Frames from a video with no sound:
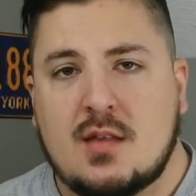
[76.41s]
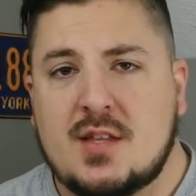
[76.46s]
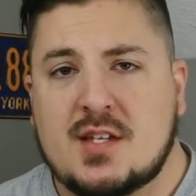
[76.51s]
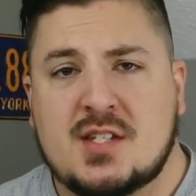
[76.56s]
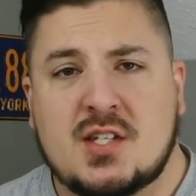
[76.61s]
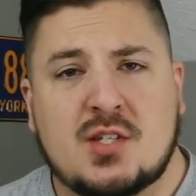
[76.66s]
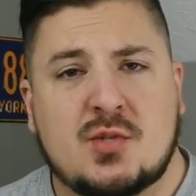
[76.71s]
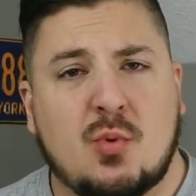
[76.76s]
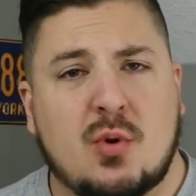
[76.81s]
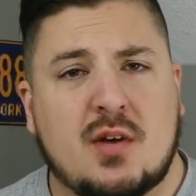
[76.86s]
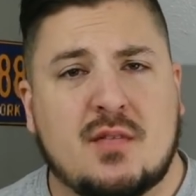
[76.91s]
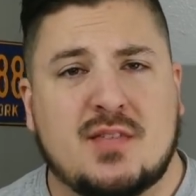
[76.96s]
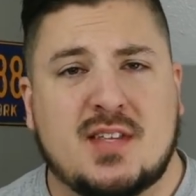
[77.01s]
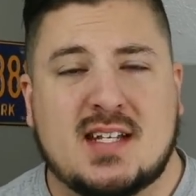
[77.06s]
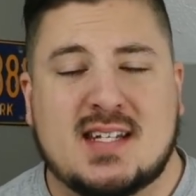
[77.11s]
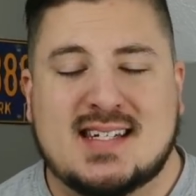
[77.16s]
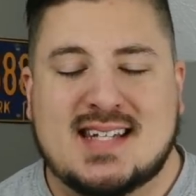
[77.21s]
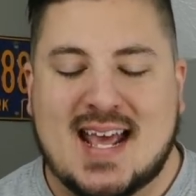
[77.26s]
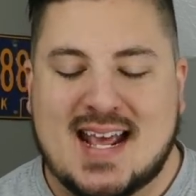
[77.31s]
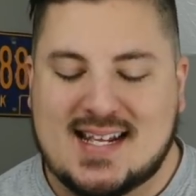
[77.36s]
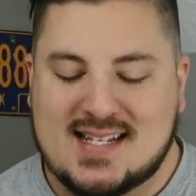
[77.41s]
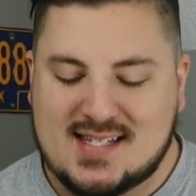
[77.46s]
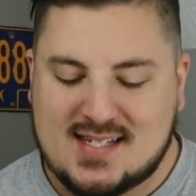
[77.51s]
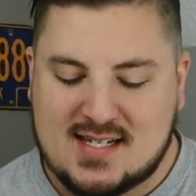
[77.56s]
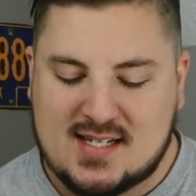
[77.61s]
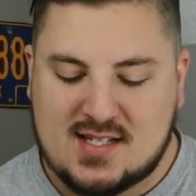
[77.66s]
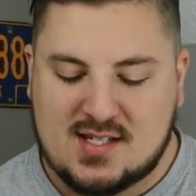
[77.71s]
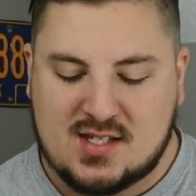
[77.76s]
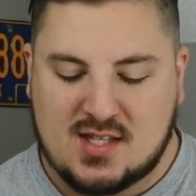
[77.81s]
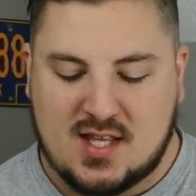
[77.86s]
This is one of the
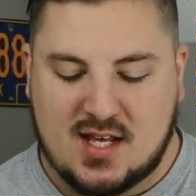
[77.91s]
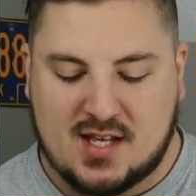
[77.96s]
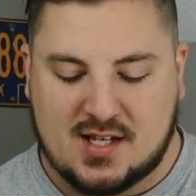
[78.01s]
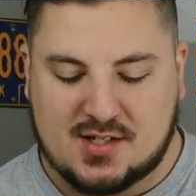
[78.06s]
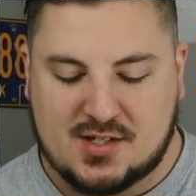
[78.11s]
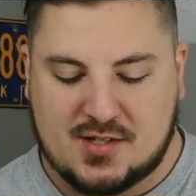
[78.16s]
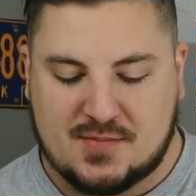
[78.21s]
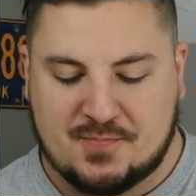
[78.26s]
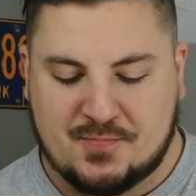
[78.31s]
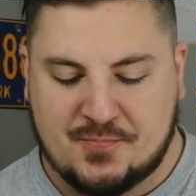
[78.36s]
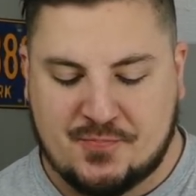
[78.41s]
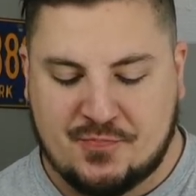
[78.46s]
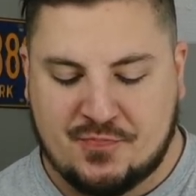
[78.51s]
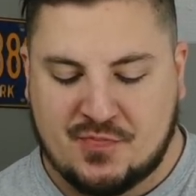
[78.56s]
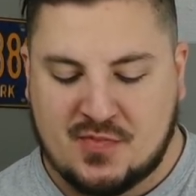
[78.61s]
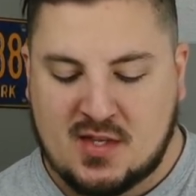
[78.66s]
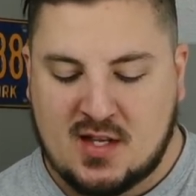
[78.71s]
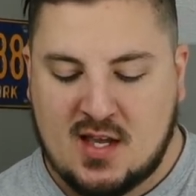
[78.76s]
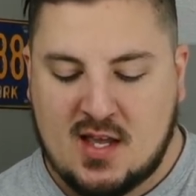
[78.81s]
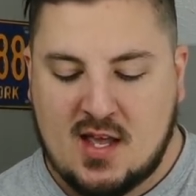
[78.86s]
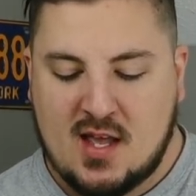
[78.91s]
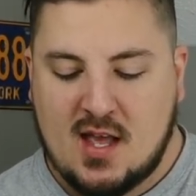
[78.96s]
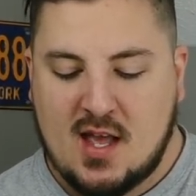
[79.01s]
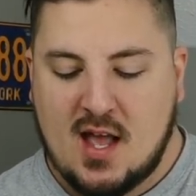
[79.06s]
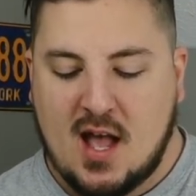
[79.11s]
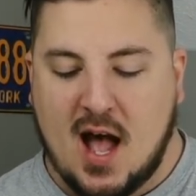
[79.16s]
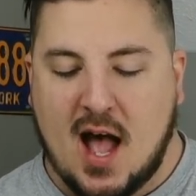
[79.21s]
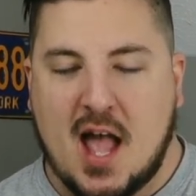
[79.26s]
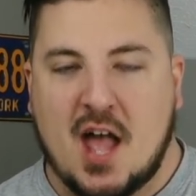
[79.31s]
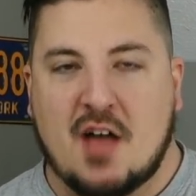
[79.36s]
tastiest things
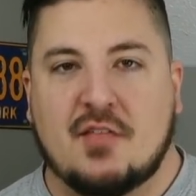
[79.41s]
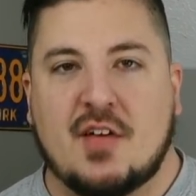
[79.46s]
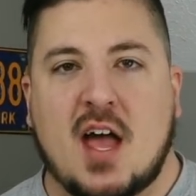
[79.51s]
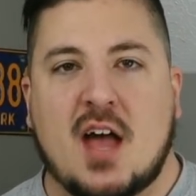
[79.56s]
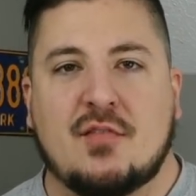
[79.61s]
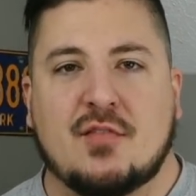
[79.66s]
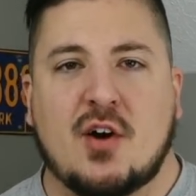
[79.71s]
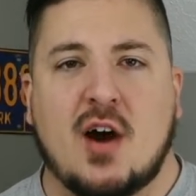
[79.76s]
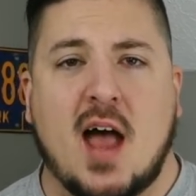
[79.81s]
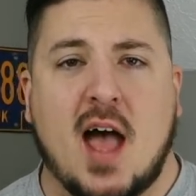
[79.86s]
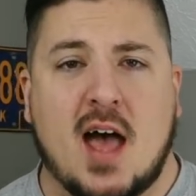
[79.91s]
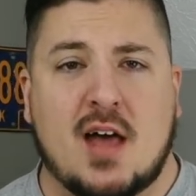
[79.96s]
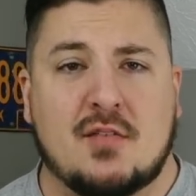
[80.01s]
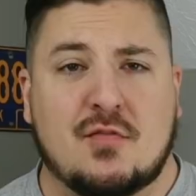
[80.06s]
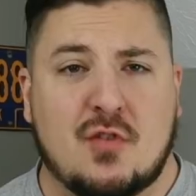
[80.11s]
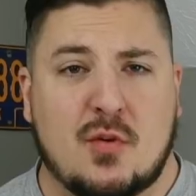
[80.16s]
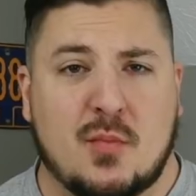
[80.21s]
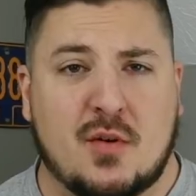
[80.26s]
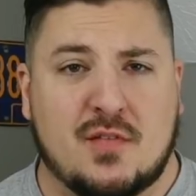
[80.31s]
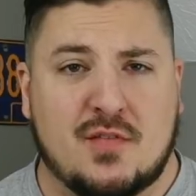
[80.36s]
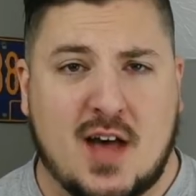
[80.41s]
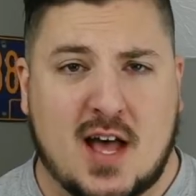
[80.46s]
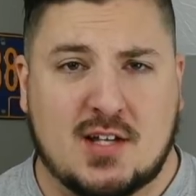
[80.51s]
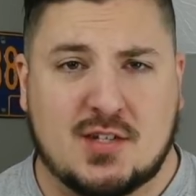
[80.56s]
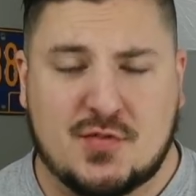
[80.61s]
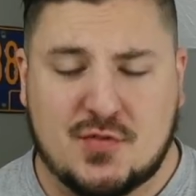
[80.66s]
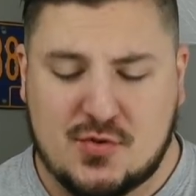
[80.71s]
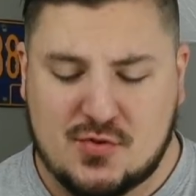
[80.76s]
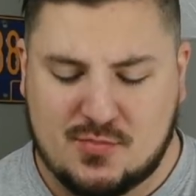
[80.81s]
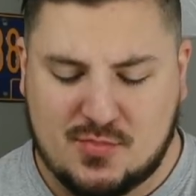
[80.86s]
I have ever had from a
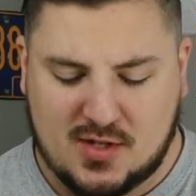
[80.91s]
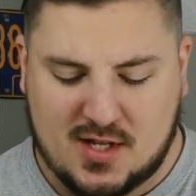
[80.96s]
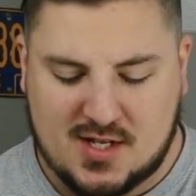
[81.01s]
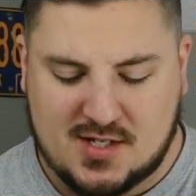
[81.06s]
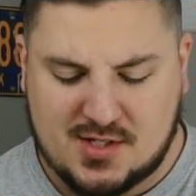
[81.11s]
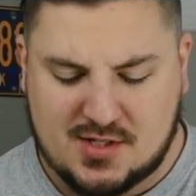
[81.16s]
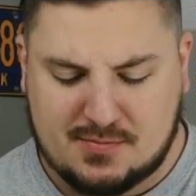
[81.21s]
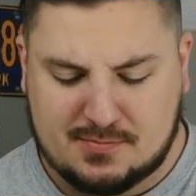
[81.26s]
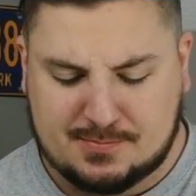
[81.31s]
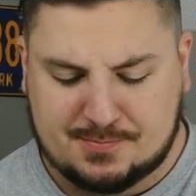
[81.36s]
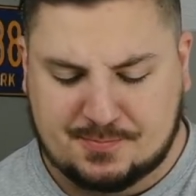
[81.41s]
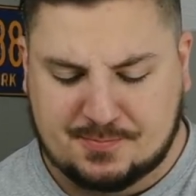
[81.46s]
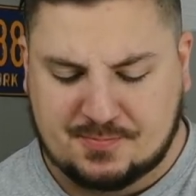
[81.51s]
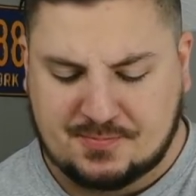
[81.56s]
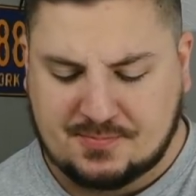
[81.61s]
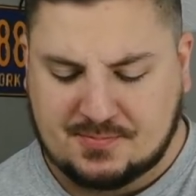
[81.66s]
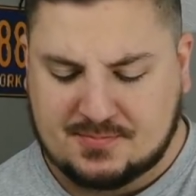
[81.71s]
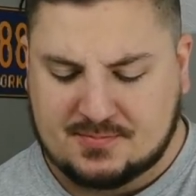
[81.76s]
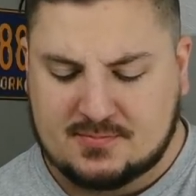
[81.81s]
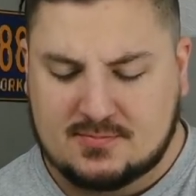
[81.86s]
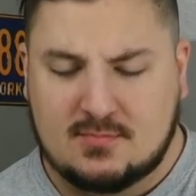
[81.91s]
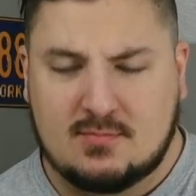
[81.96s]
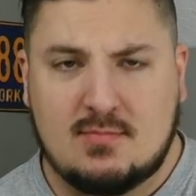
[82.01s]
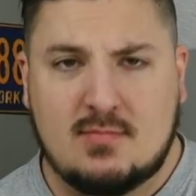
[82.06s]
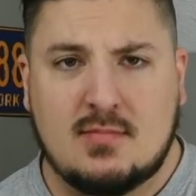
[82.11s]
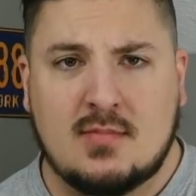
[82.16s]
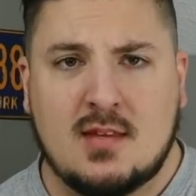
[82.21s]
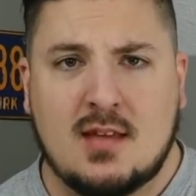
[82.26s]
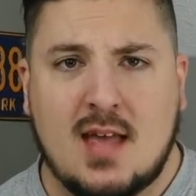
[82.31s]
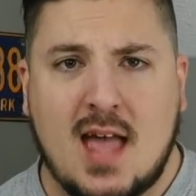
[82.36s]
fast food place.
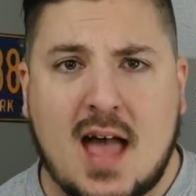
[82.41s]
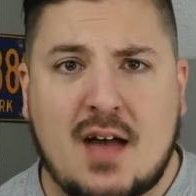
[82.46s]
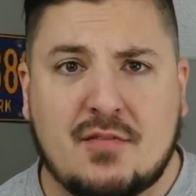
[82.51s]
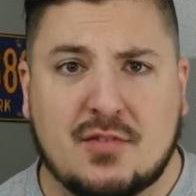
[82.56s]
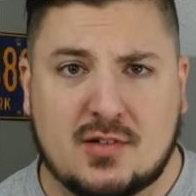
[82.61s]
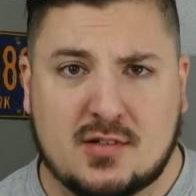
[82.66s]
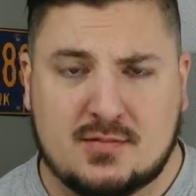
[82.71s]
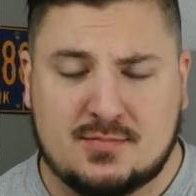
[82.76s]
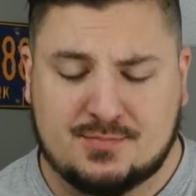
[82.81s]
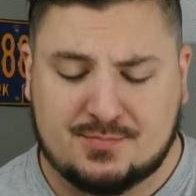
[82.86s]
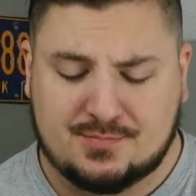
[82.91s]
Ever.